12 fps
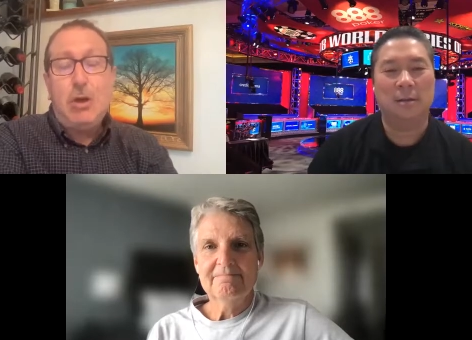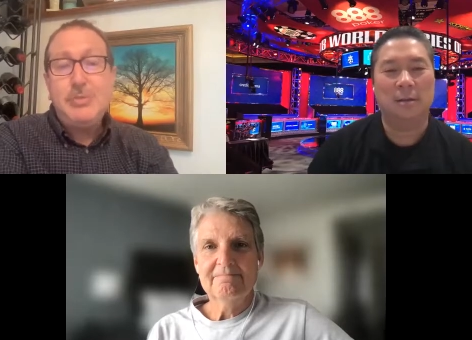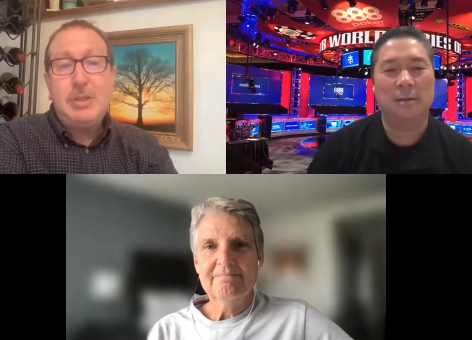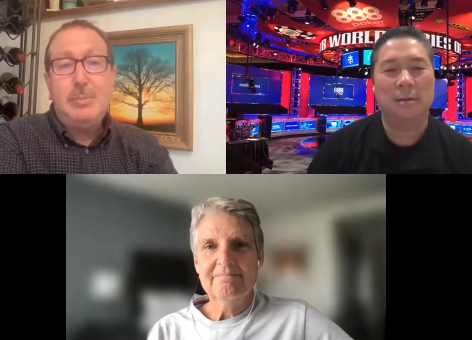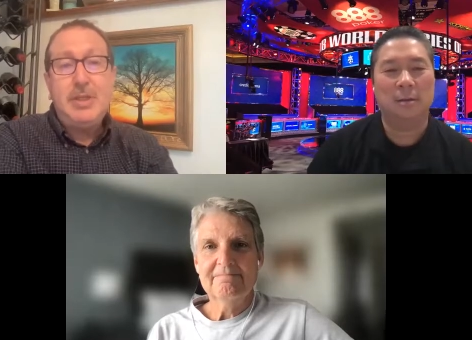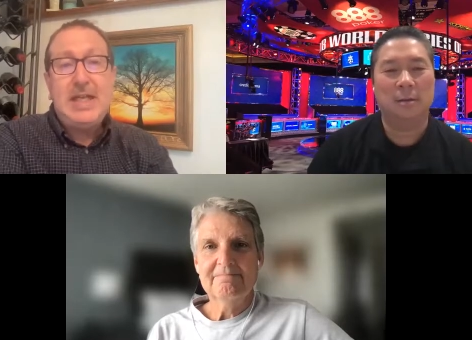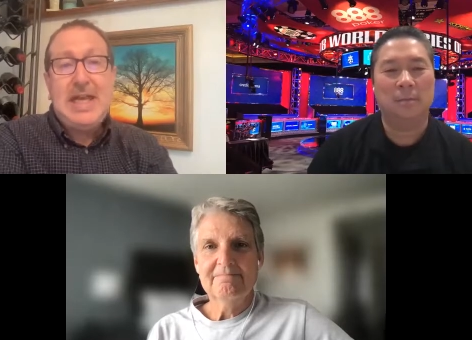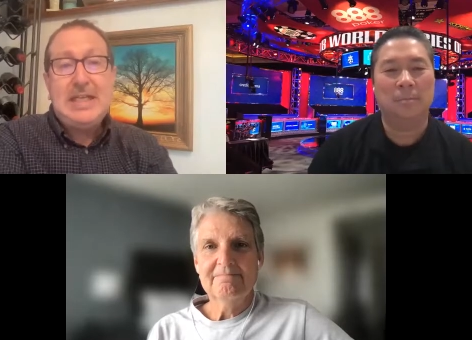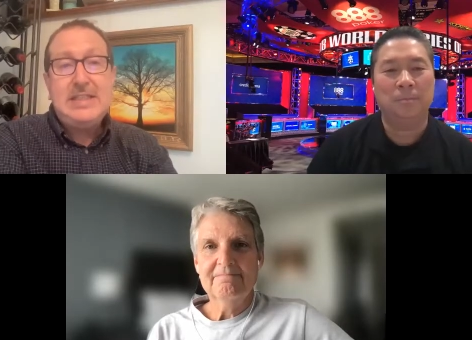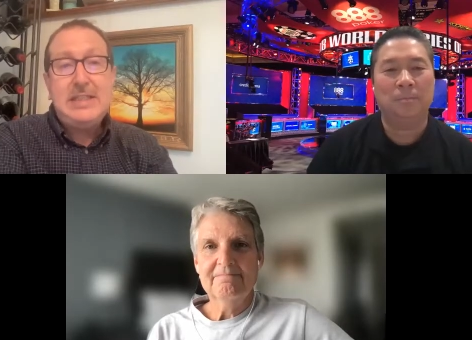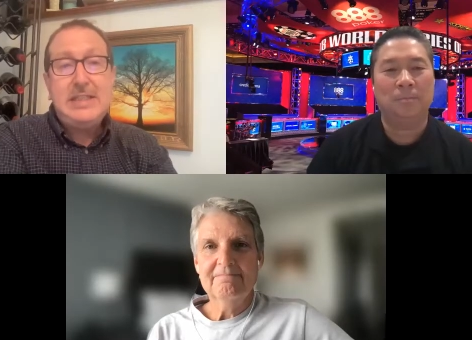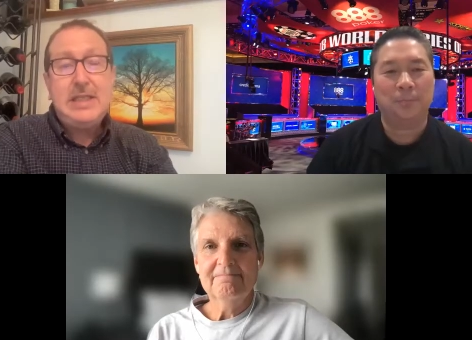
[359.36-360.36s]
Speaker 1: almost a complete
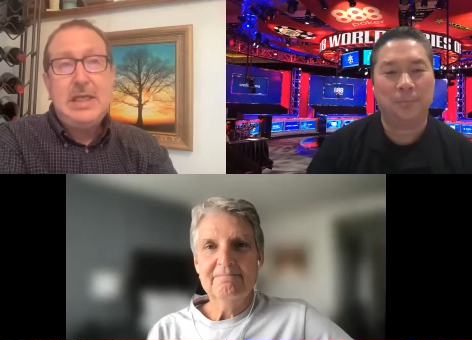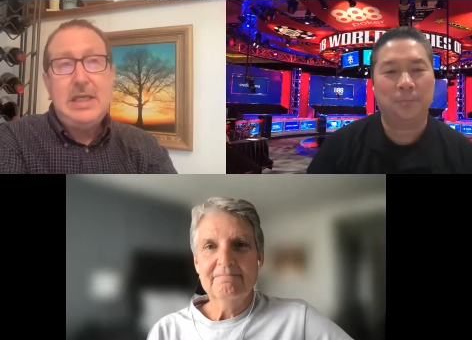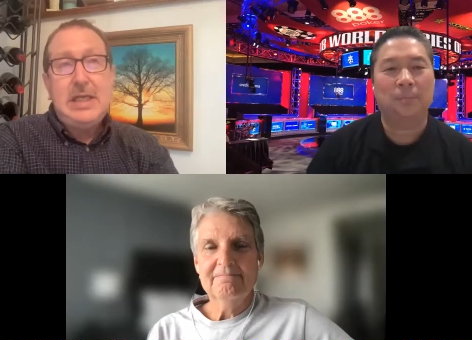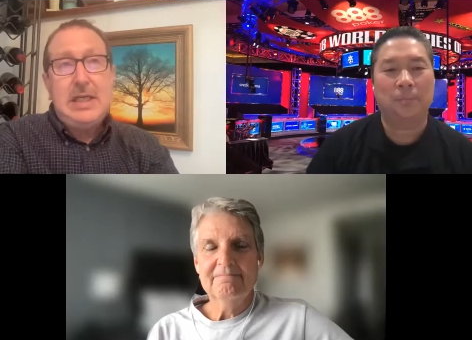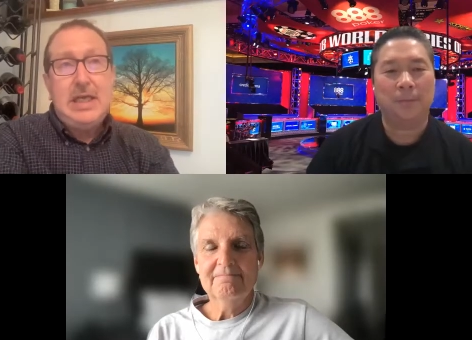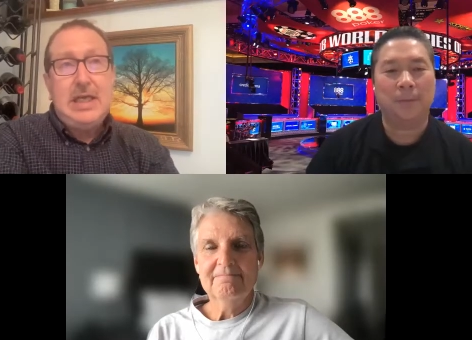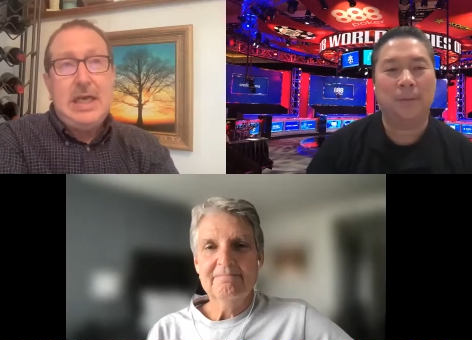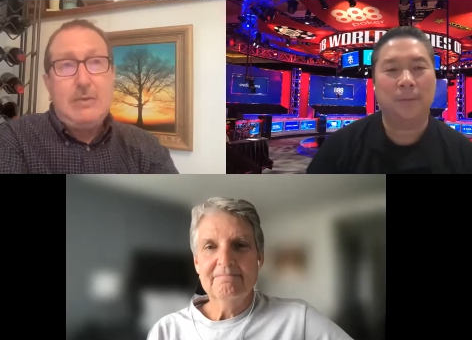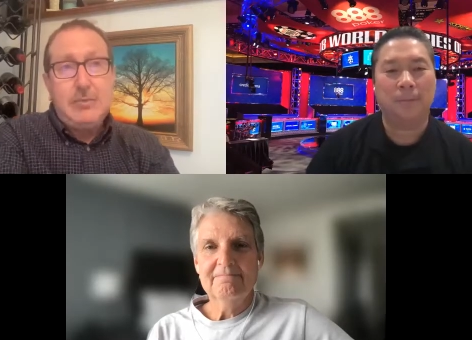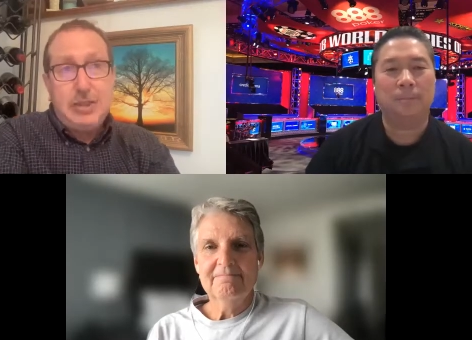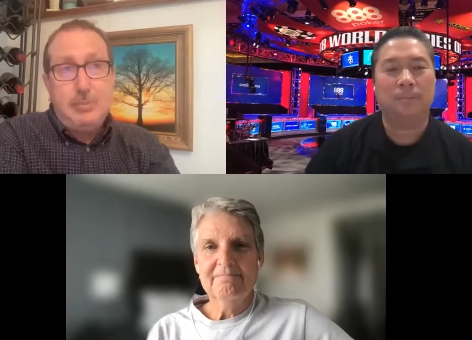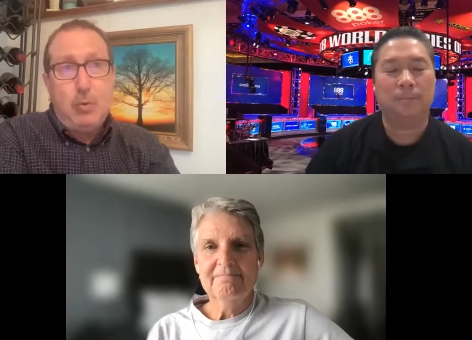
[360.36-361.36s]
accident. Uh, I
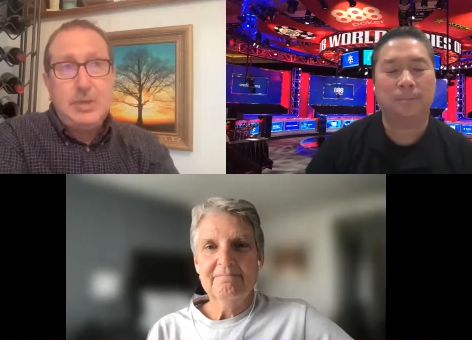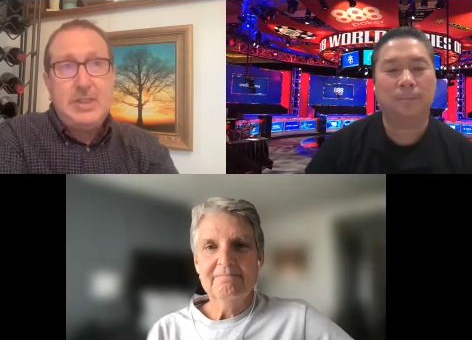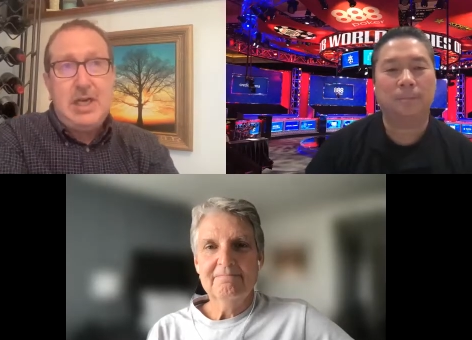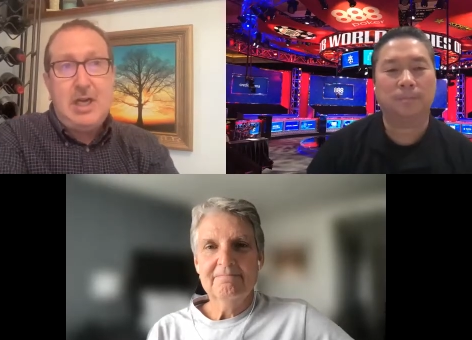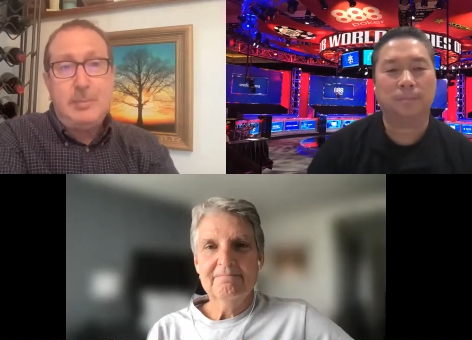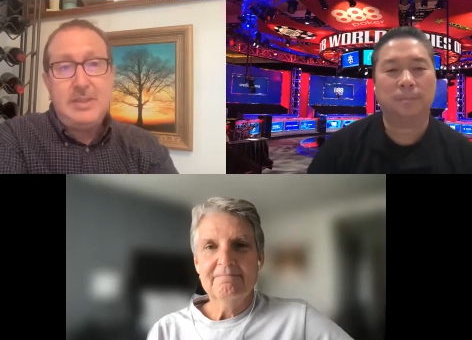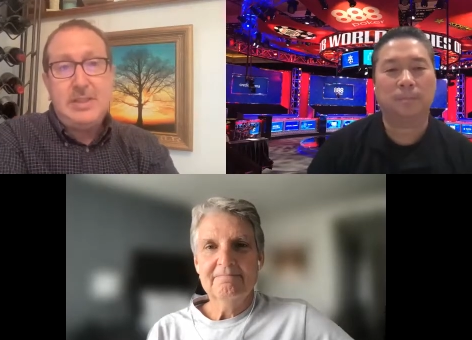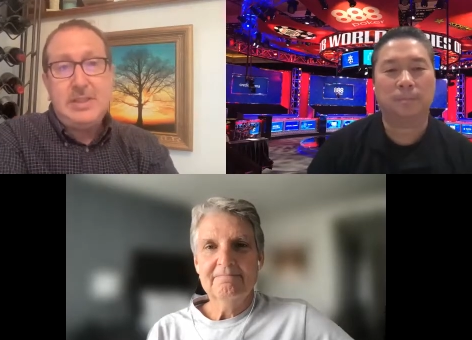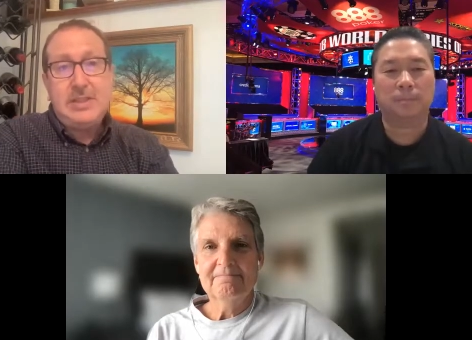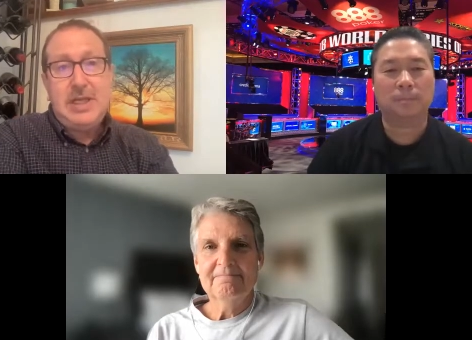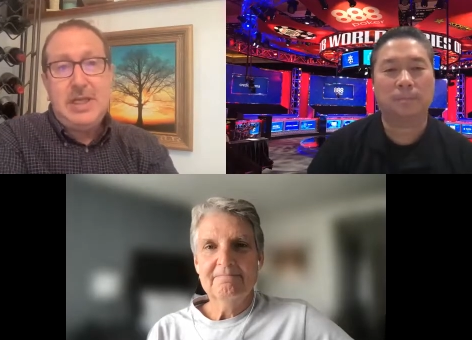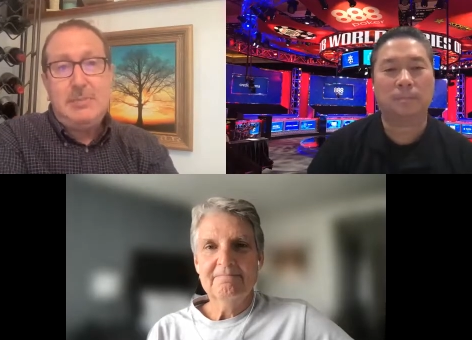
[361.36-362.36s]
was a sports columnist at the
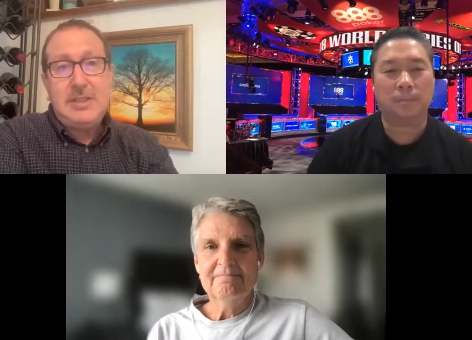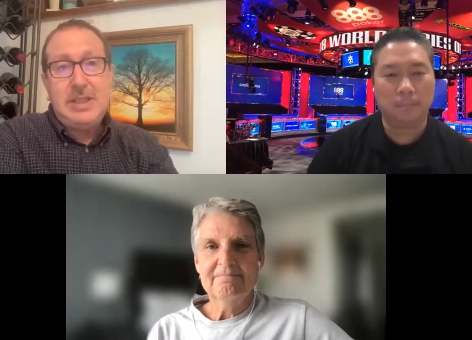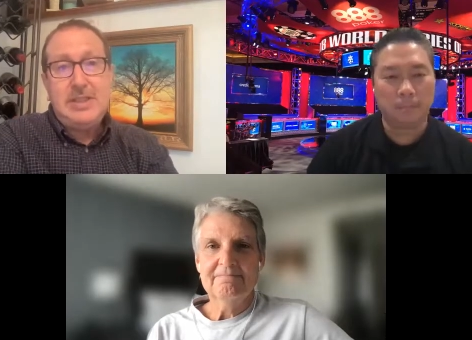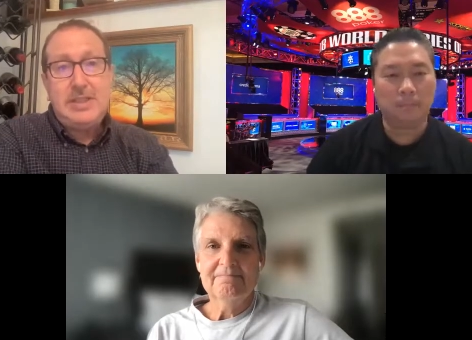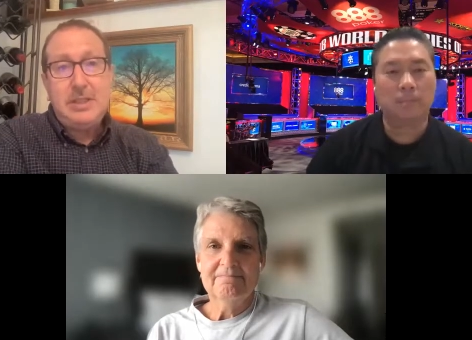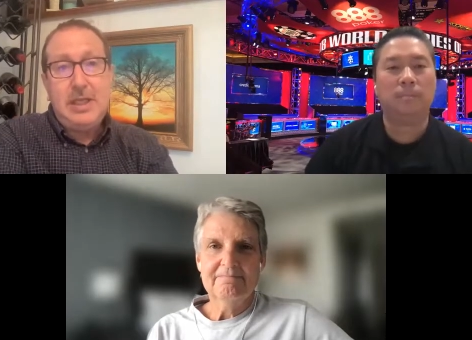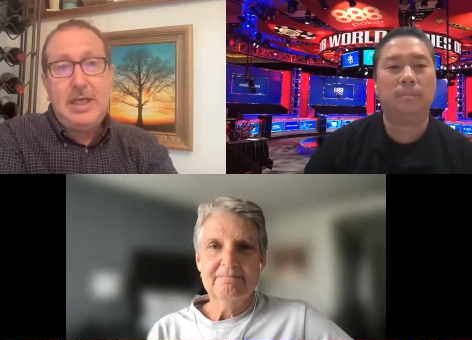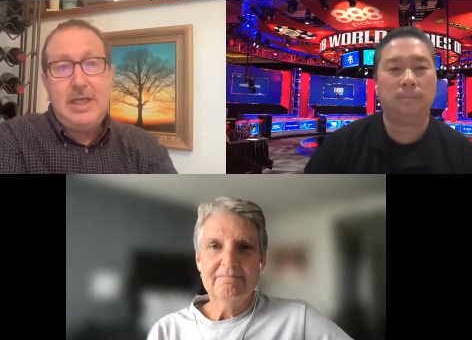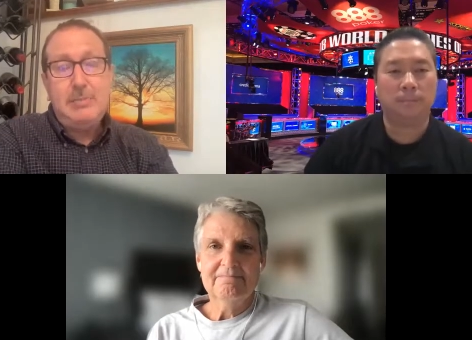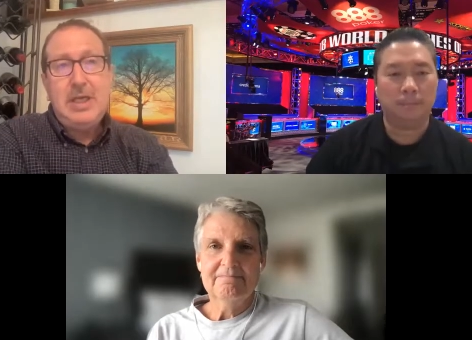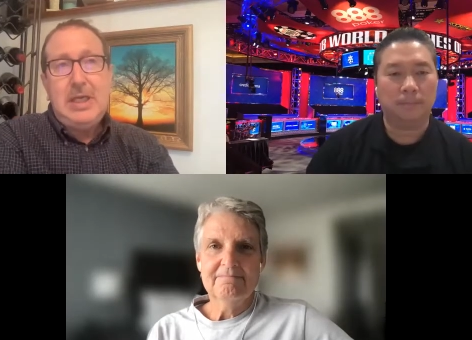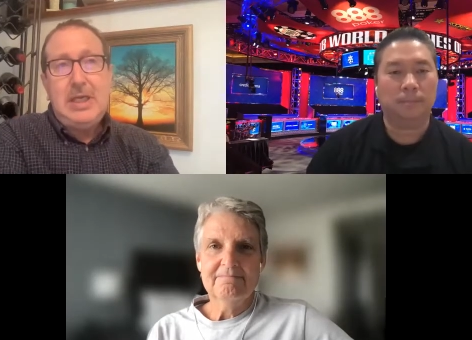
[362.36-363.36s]
time, as I still am.